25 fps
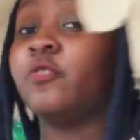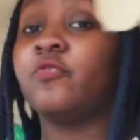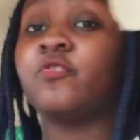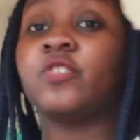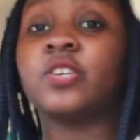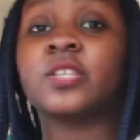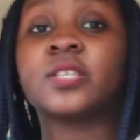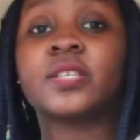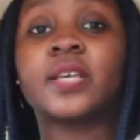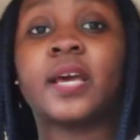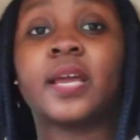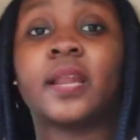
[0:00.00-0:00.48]
You've
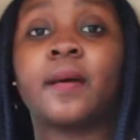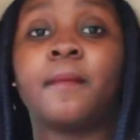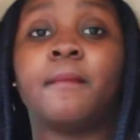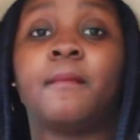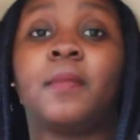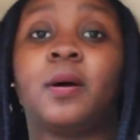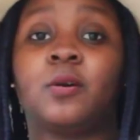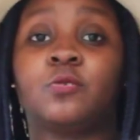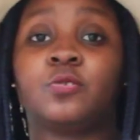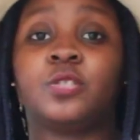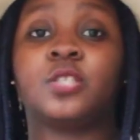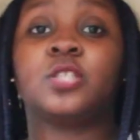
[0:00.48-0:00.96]
just gotta
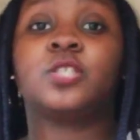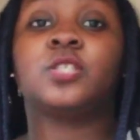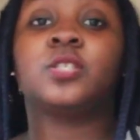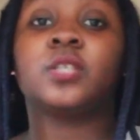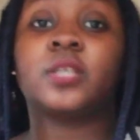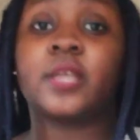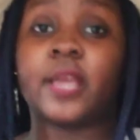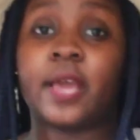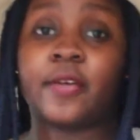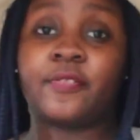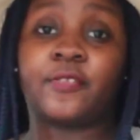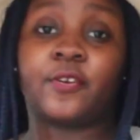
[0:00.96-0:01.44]
mount it
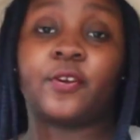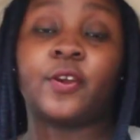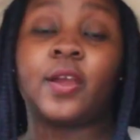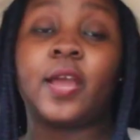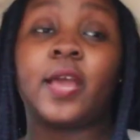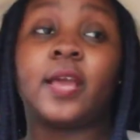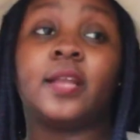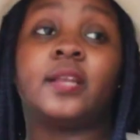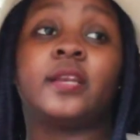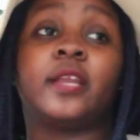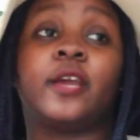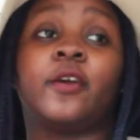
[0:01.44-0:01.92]
together,
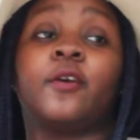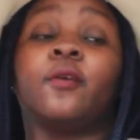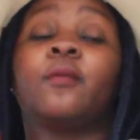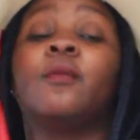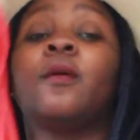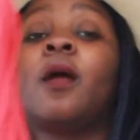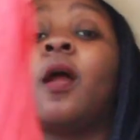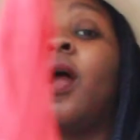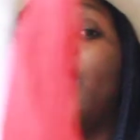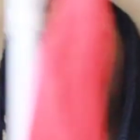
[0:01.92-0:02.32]
and there,